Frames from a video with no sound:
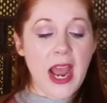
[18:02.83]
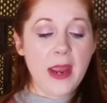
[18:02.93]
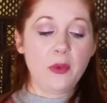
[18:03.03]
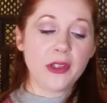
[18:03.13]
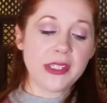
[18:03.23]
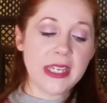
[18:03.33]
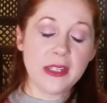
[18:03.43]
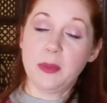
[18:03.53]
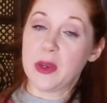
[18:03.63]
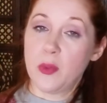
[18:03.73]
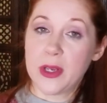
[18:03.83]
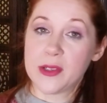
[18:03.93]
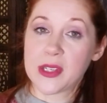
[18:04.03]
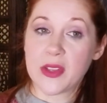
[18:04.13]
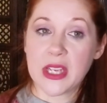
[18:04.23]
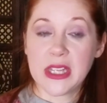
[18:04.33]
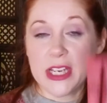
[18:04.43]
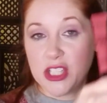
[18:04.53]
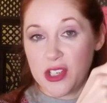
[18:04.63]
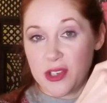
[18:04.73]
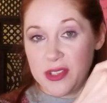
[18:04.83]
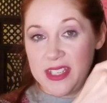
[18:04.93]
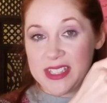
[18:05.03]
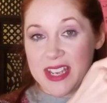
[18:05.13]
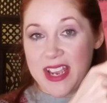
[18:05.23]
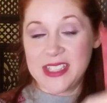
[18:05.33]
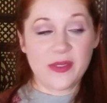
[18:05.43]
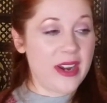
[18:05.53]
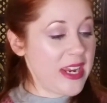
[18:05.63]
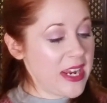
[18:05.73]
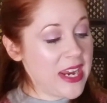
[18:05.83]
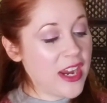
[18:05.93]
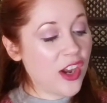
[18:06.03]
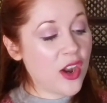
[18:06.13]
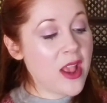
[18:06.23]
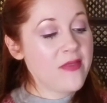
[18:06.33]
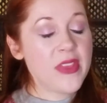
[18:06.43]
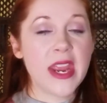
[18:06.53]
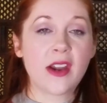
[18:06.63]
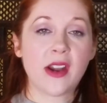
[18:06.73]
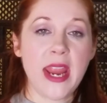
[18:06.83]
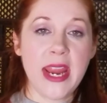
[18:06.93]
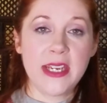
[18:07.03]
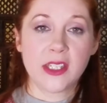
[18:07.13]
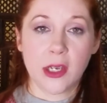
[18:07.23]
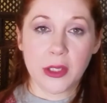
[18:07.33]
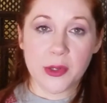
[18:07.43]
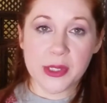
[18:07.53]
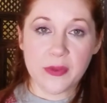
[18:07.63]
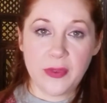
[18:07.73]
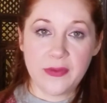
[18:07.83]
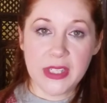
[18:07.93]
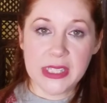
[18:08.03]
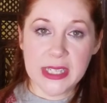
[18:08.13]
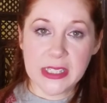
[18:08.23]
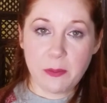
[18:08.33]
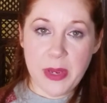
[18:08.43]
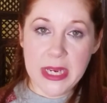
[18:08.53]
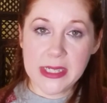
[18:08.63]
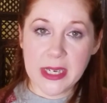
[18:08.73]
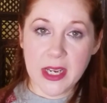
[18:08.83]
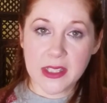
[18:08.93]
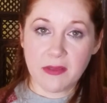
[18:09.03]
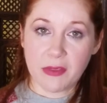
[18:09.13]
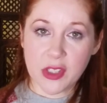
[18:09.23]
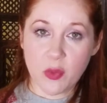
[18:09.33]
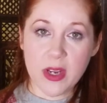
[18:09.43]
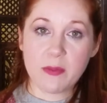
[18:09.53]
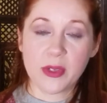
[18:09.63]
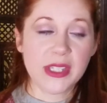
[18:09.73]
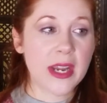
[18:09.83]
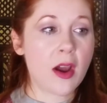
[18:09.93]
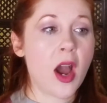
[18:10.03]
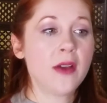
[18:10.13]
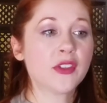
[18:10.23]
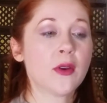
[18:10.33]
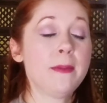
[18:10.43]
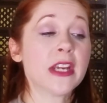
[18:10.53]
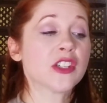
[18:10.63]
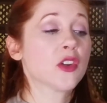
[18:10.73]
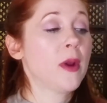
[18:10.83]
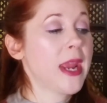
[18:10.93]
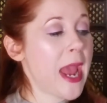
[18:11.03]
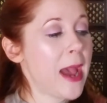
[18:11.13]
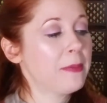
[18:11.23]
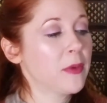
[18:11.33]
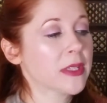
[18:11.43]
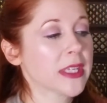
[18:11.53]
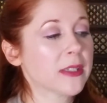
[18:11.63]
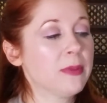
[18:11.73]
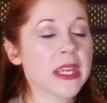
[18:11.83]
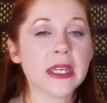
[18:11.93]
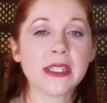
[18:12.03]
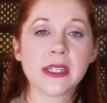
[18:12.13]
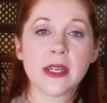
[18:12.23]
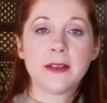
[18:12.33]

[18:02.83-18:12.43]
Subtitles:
I will say the big winners of the collection are these guys right here. They are $8.50 a piece. I got them for 20% off, so I'm actually quite happy with this because,